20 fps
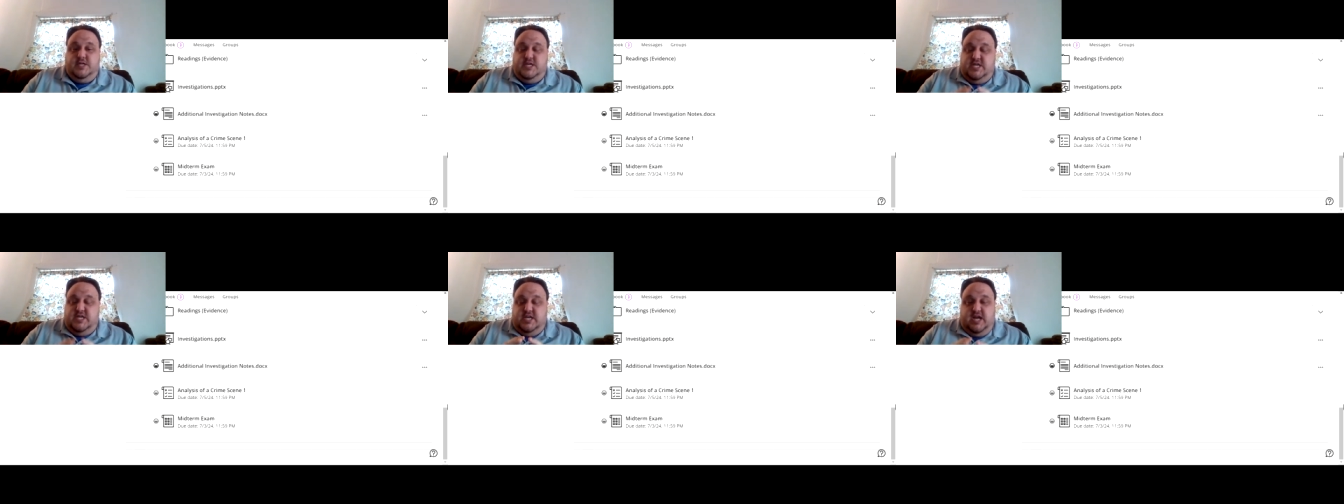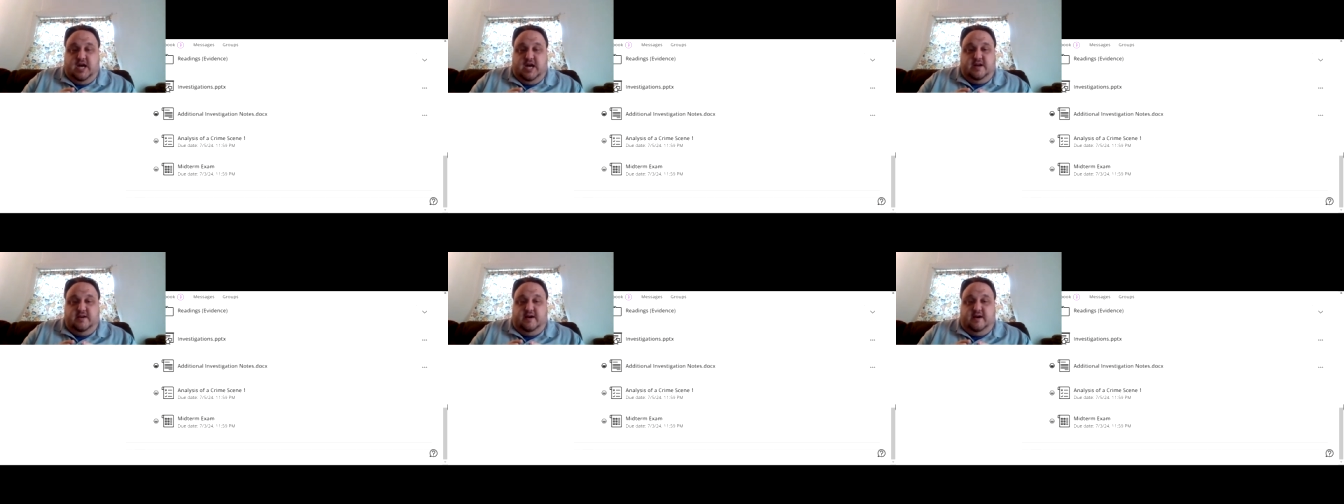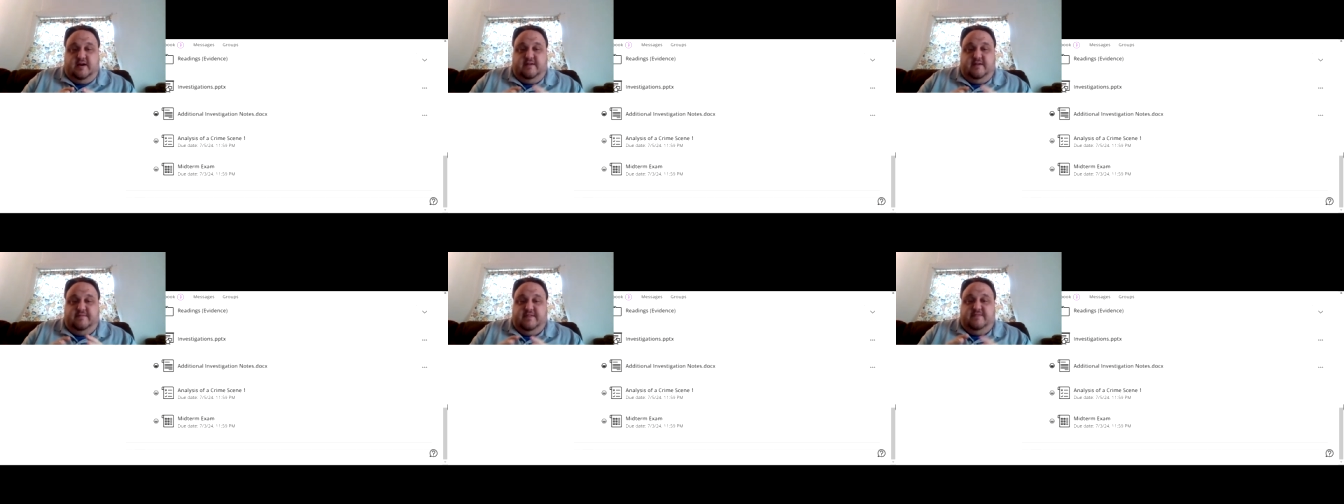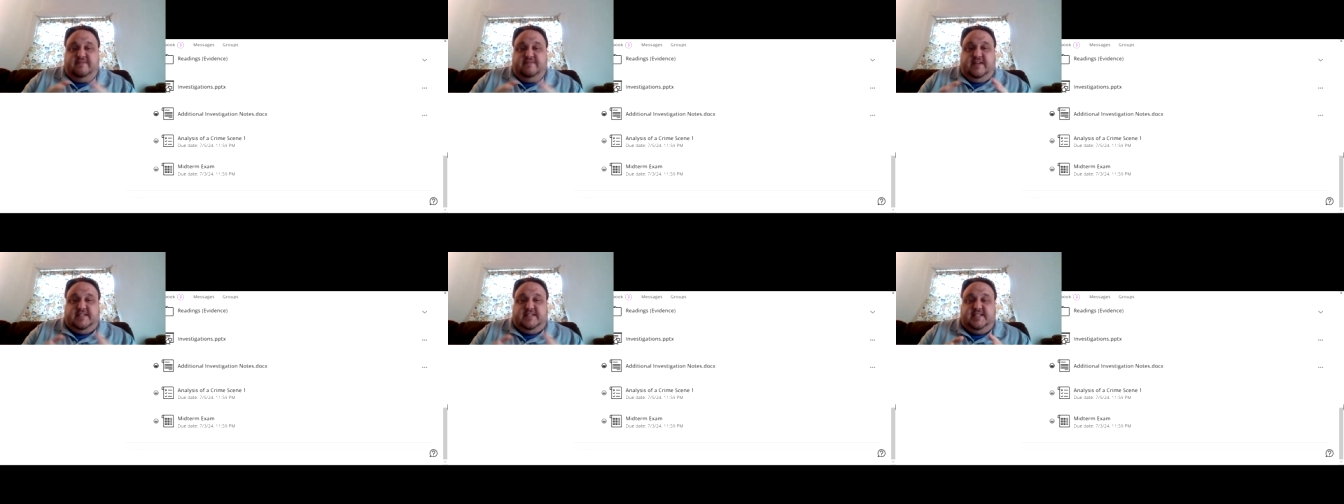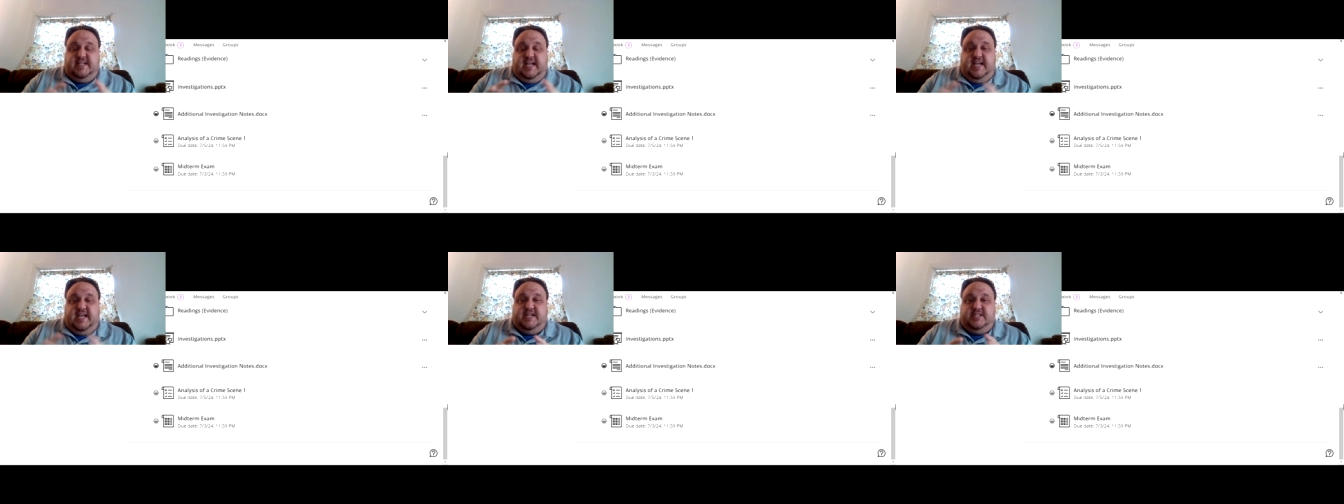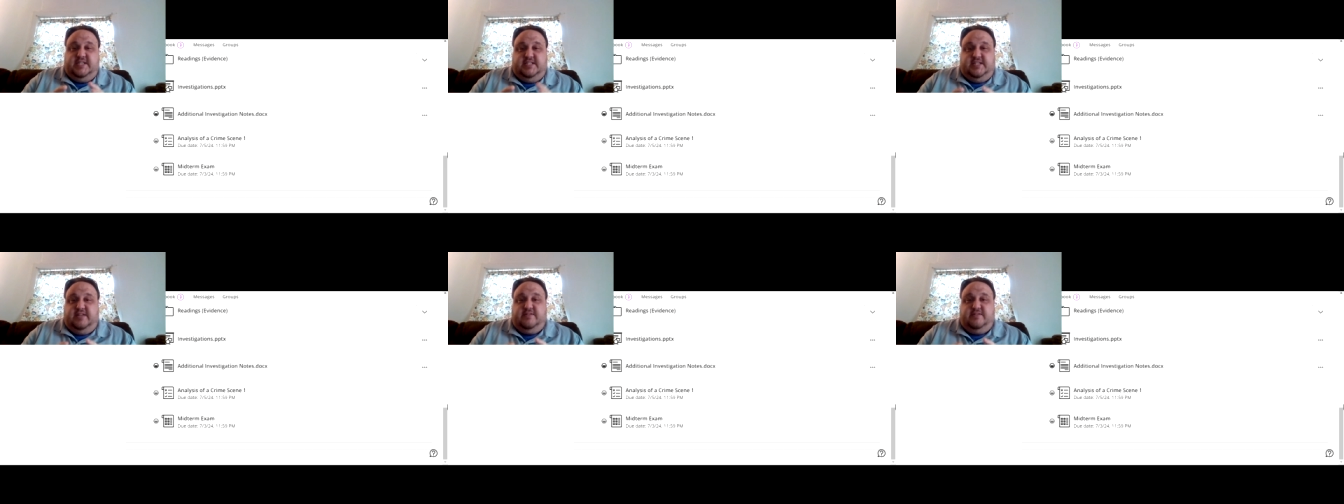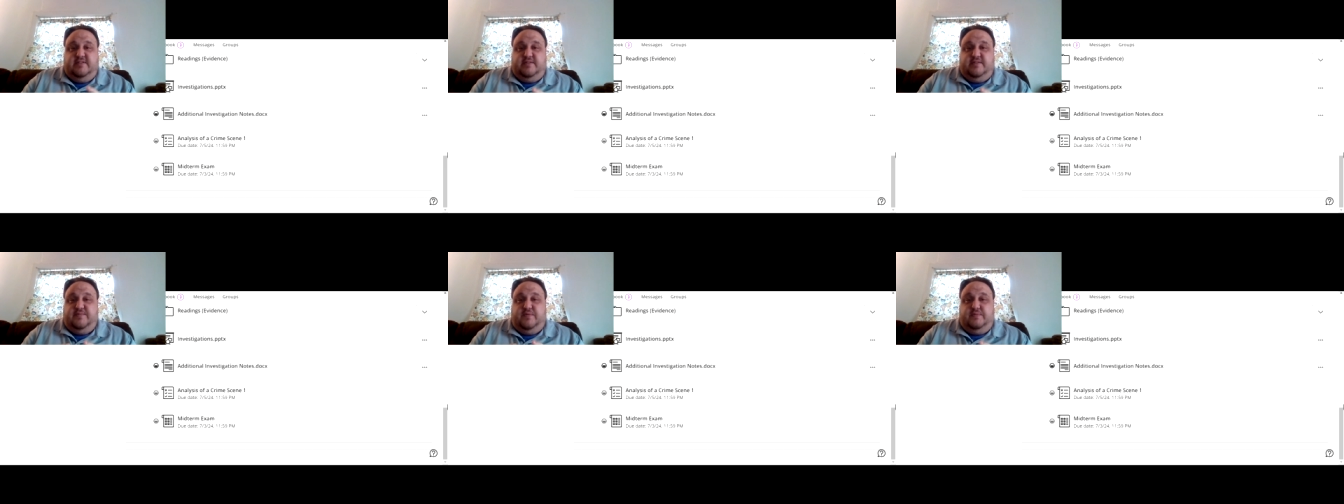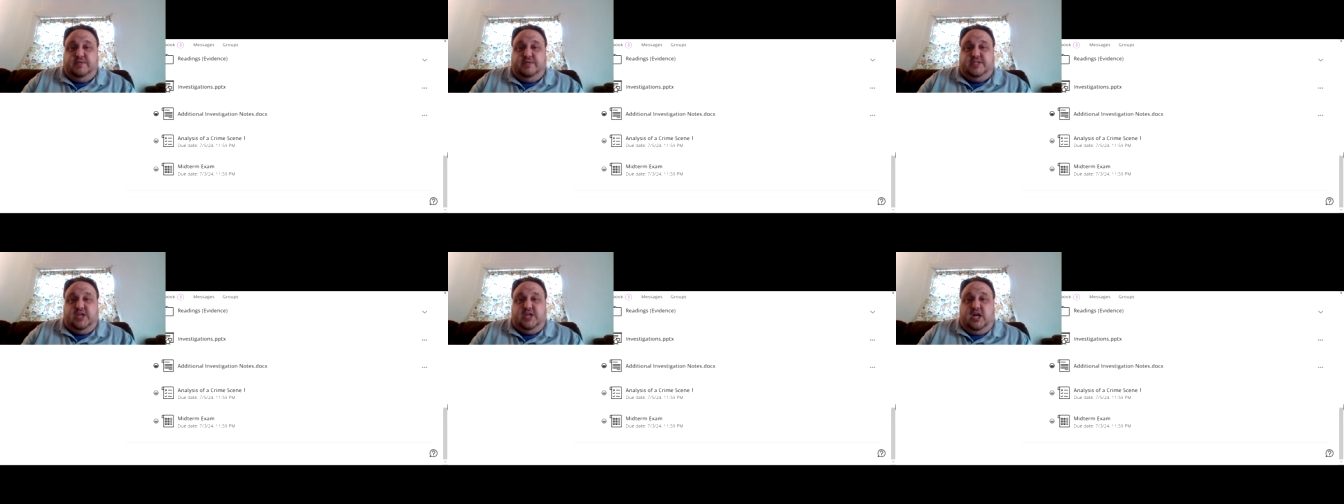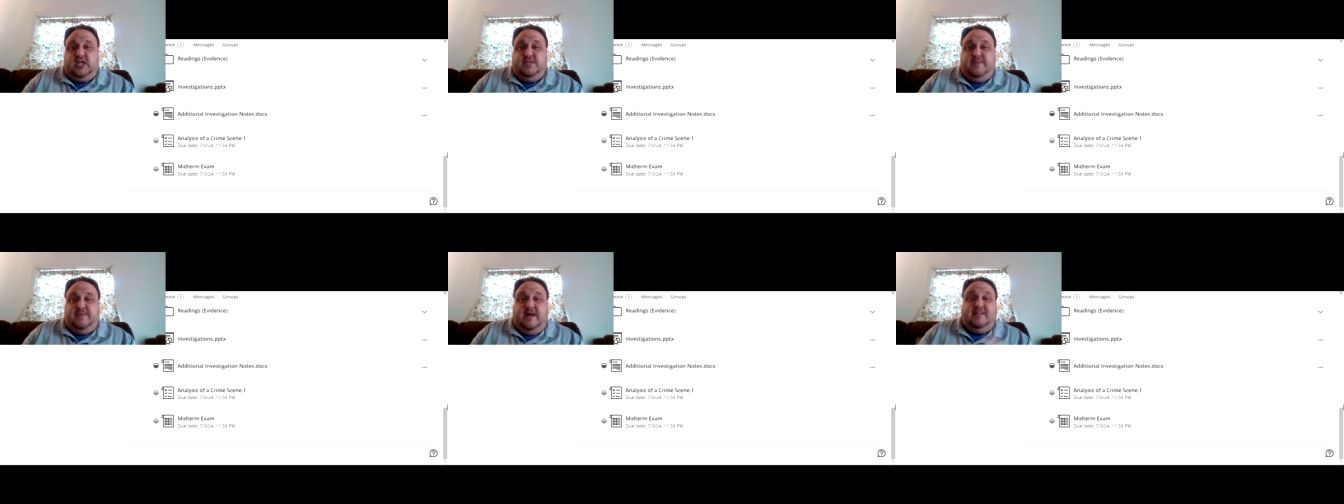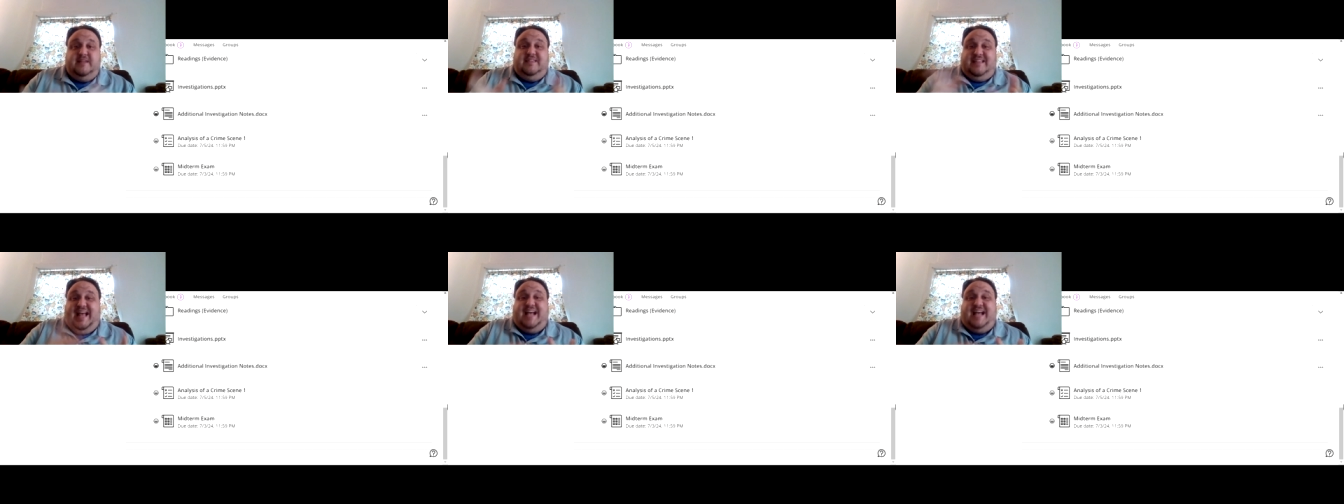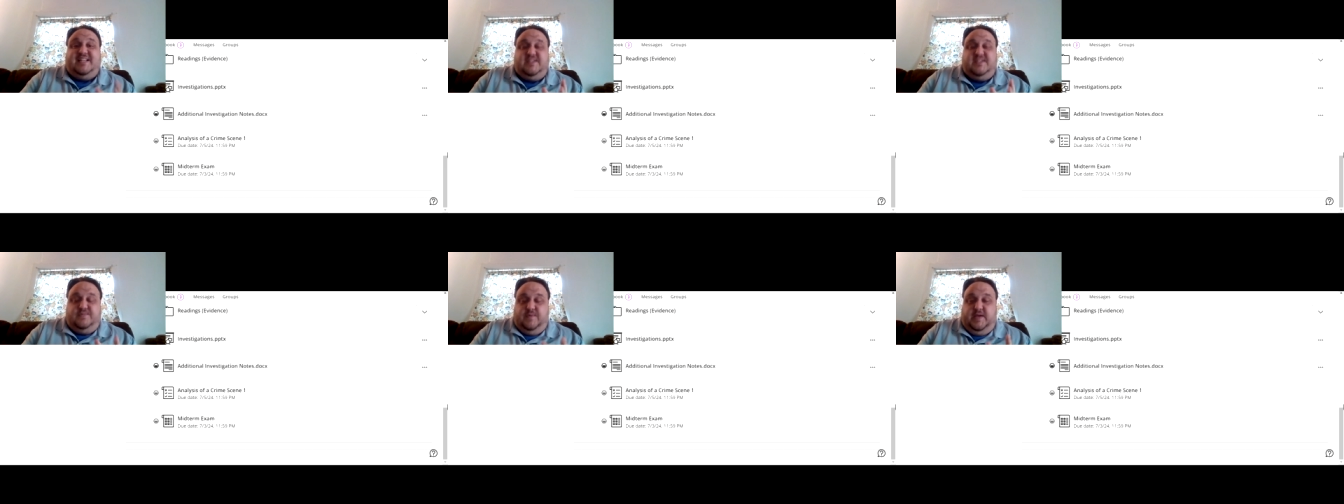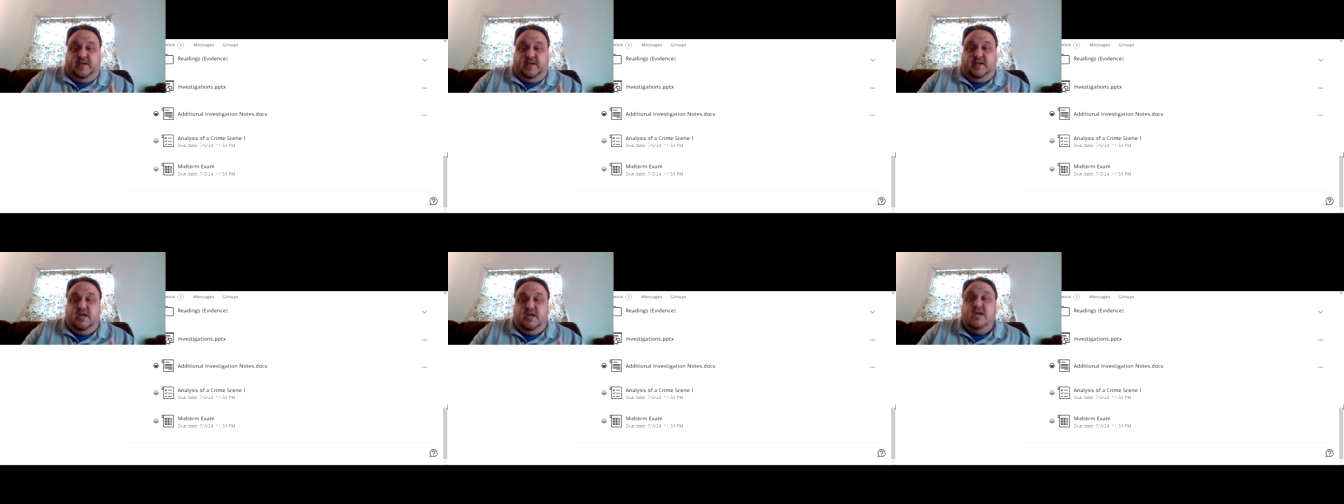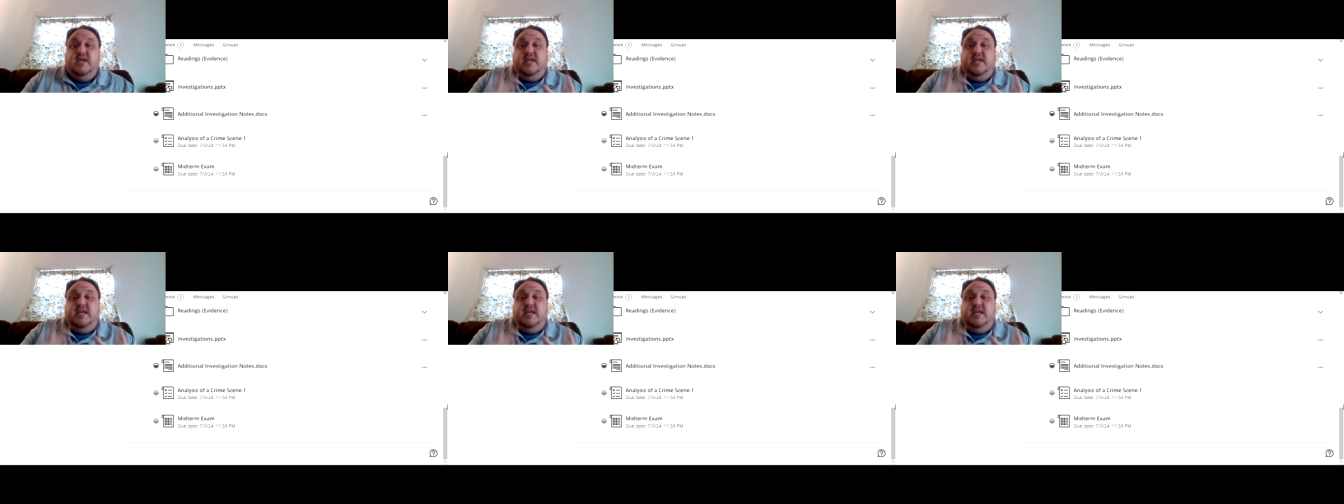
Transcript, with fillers: None of investigations other than what we talked about last week